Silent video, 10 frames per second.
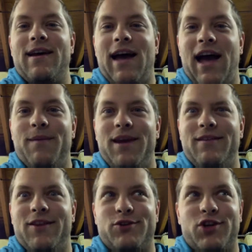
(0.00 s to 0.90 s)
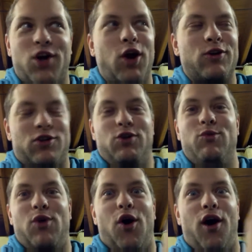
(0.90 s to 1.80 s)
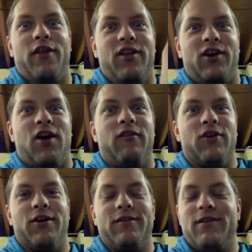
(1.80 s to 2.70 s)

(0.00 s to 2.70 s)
I mean, there's a cartoon on the cover.